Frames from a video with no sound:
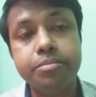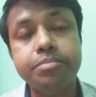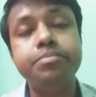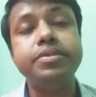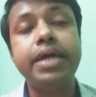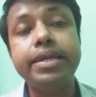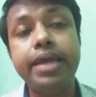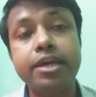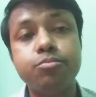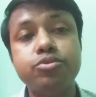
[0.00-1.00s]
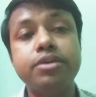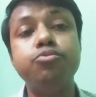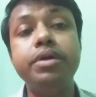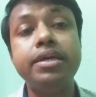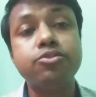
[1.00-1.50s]
Beside exposure to
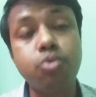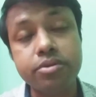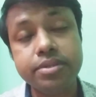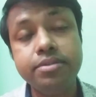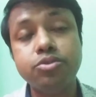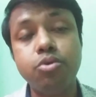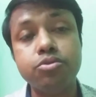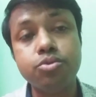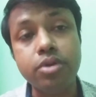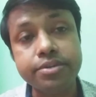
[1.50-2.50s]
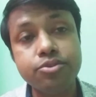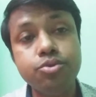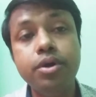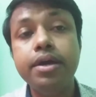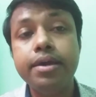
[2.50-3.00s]
various toxins also leads
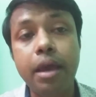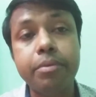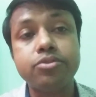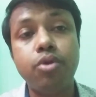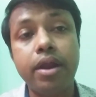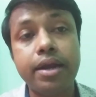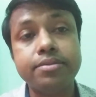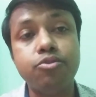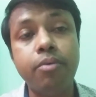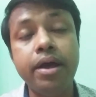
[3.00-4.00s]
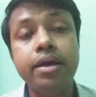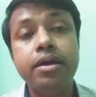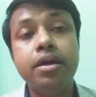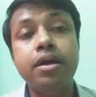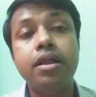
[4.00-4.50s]
to hepatocellular carcinoma.
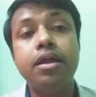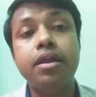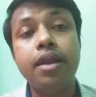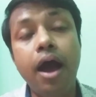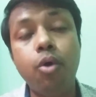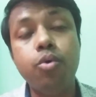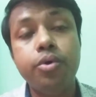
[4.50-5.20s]
Now,